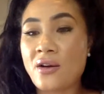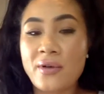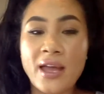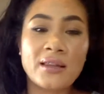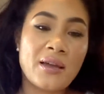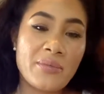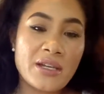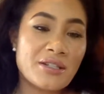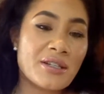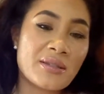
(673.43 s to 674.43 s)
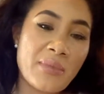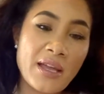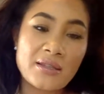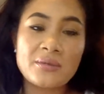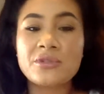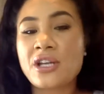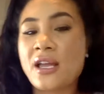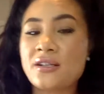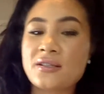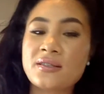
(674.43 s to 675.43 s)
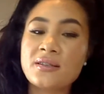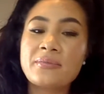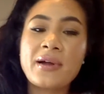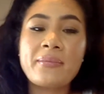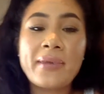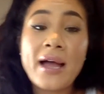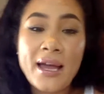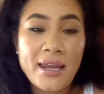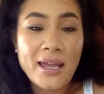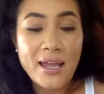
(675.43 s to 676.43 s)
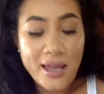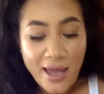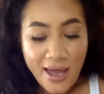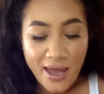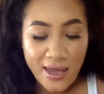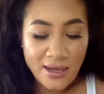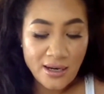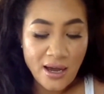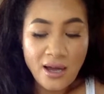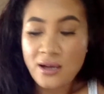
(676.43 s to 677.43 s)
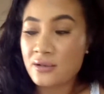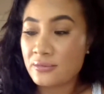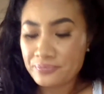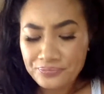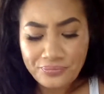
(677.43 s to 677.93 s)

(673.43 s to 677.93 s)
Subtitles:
okay, let me just make some changes to my body, and